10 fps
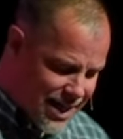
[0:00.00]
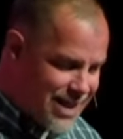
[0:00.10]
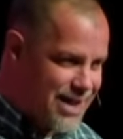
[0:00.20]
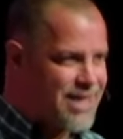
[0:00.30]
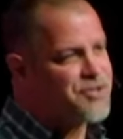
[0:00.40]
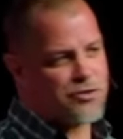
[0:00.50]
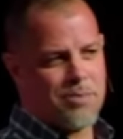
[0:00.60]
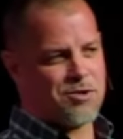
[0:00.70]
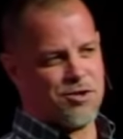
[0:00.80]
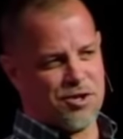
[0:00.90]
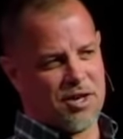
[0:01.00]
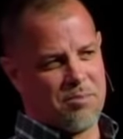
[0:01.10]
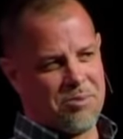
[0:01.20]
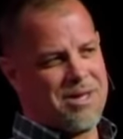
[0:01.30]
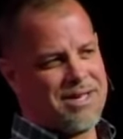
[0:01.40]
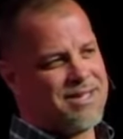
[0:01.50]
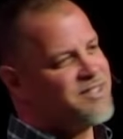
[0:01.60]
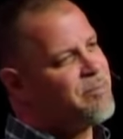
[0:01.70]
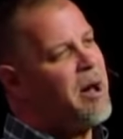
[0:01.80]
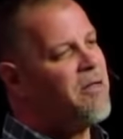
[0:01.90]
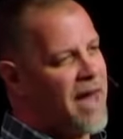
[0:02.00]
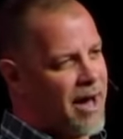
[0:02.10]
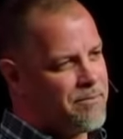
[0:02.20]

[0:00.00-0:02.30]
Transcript: This scripture should completely dispel that.